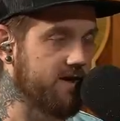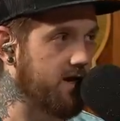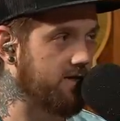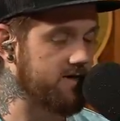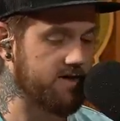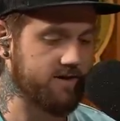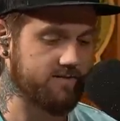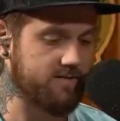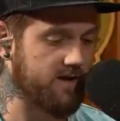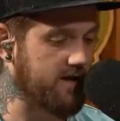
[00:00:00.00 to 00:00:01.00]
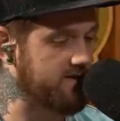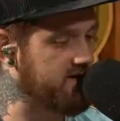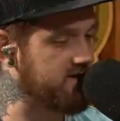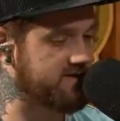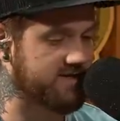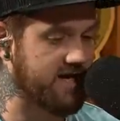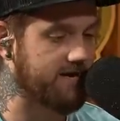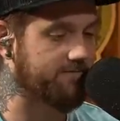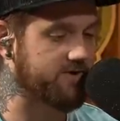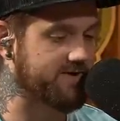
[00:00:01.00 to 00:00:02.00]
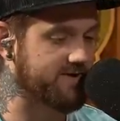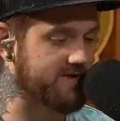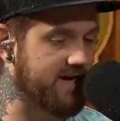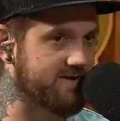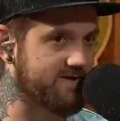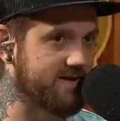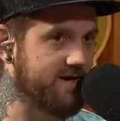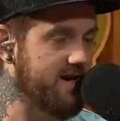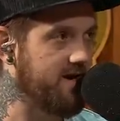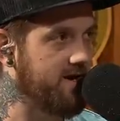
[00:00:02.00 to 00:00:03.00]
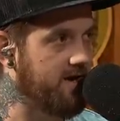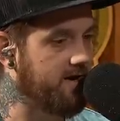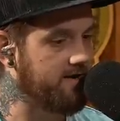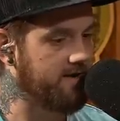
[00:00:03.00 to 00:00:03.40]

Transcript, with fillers: I mean, it, uh, he is set up for two success. stories, two stories high.